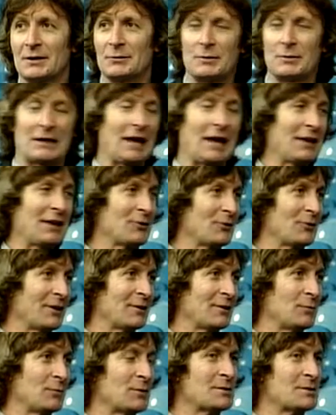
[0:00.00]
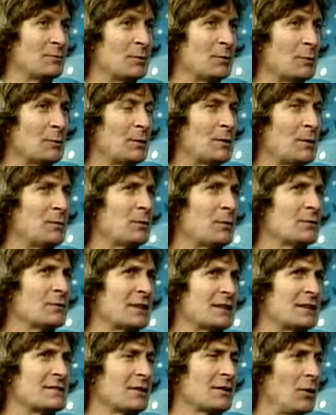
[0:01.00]
big-headed or anything, but people
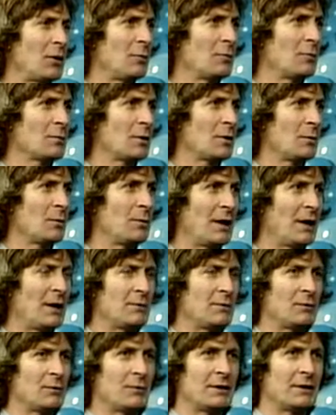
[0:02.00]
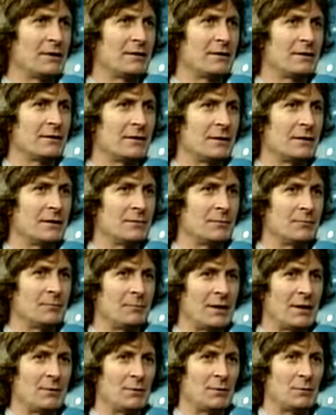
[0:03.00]
tend to compare me with
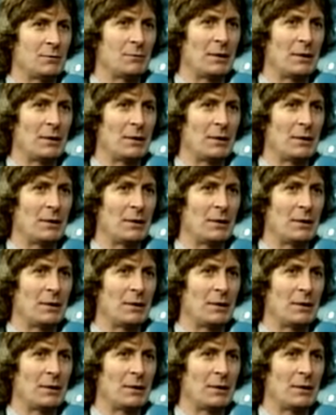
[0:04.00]
him at